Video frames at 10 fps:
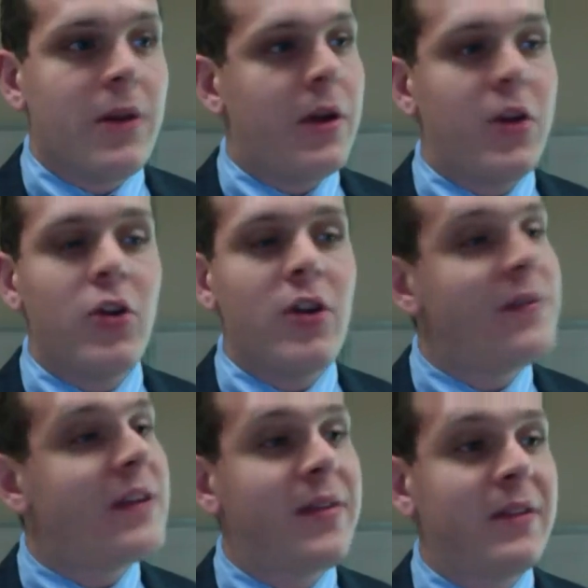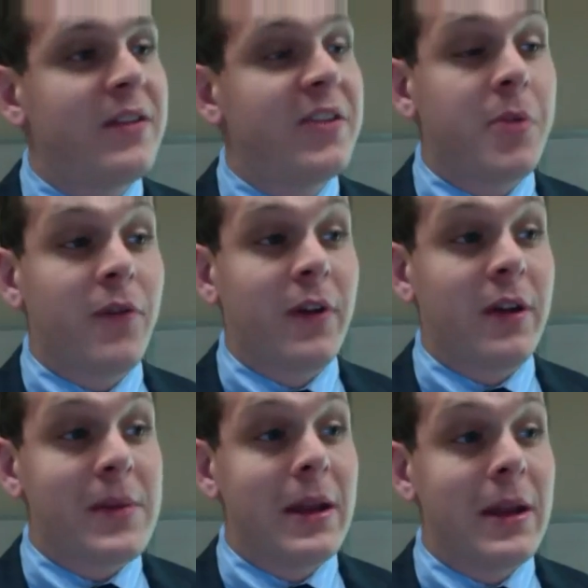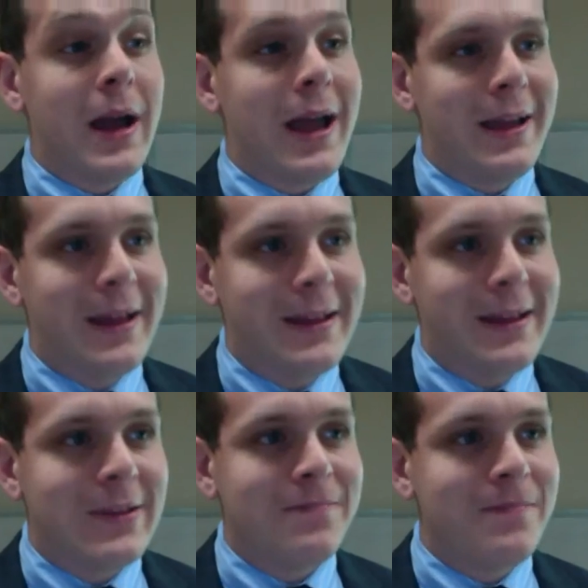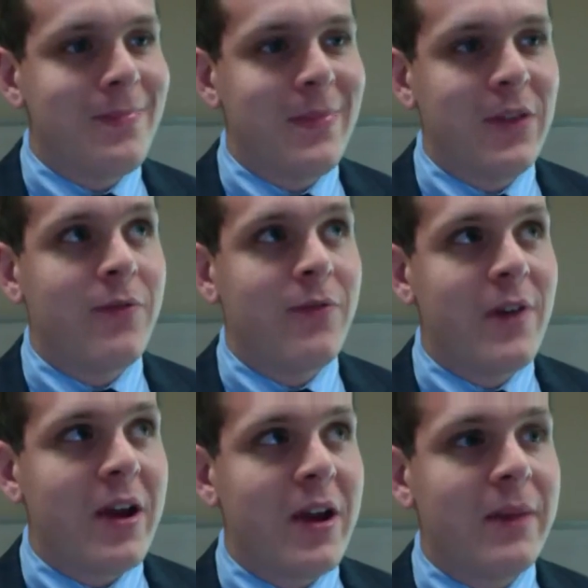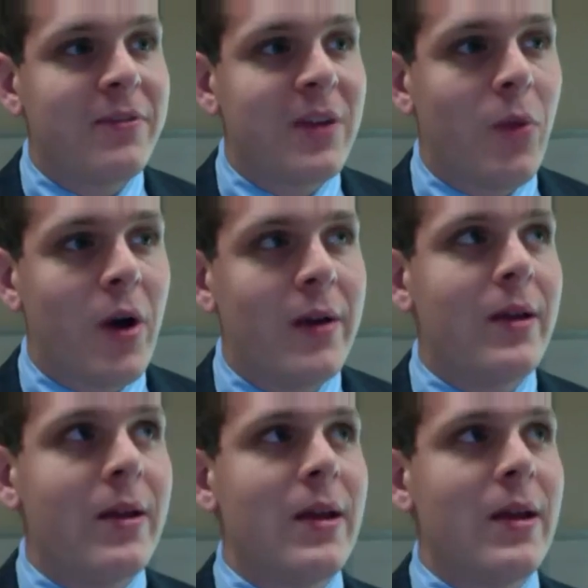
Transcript: By the way, you don't have to get things these perfect. I mean, I, it's these are very somewhat.